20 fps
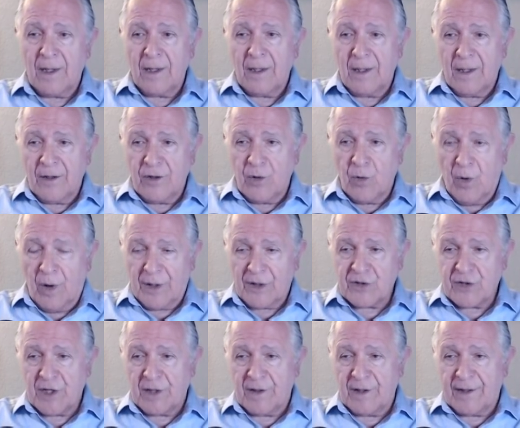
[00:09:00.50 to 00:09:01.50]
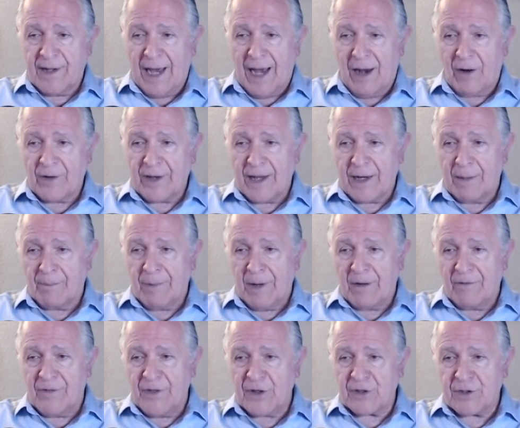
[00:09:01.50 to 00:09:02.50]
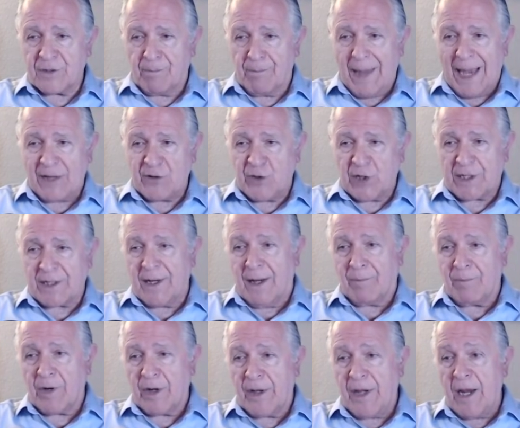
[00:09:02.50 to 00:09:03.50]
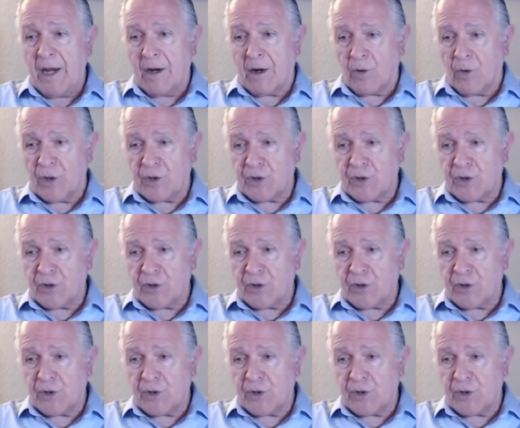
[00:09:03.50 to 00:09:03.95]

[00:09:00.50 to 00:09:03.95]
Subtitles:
You want to see the Dow get above this magic number here, which